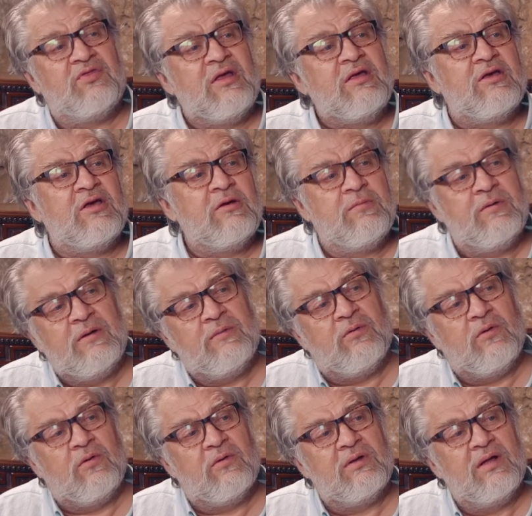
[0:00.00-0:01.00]
thinking
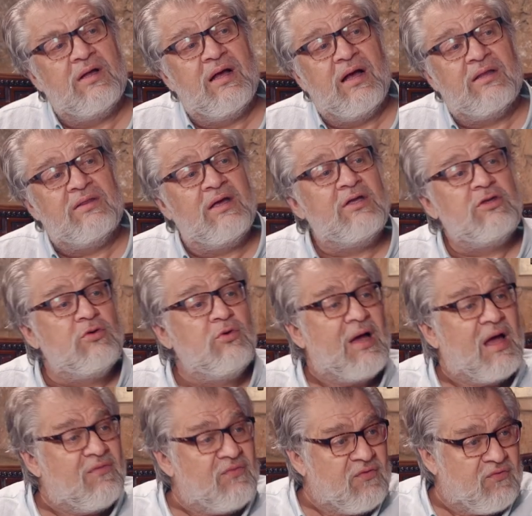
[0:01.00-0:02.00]
people, and they do
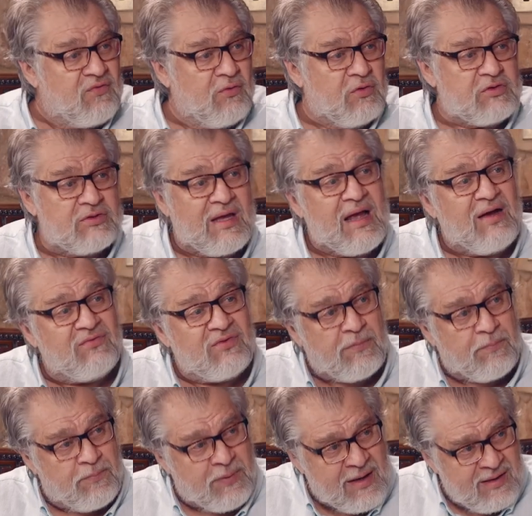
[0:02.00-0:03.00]
have influence. They have
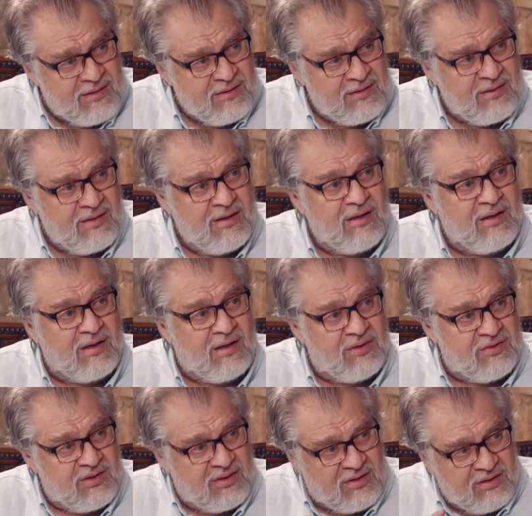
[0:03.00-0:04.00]
the pen,
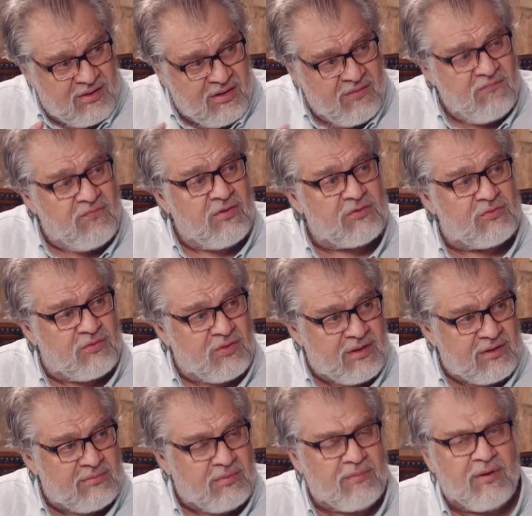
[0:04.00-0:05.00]
and they can
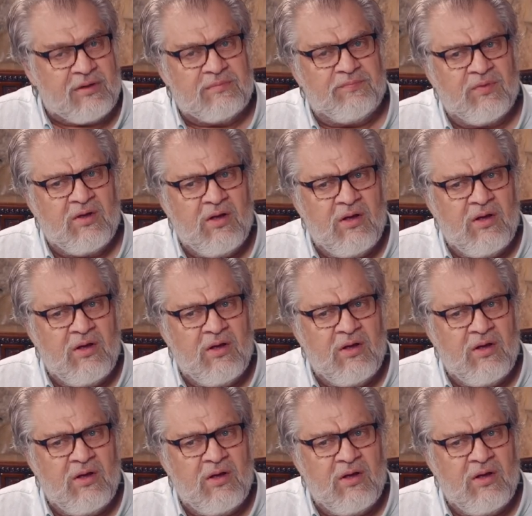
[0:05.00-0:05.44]
infiltrate money.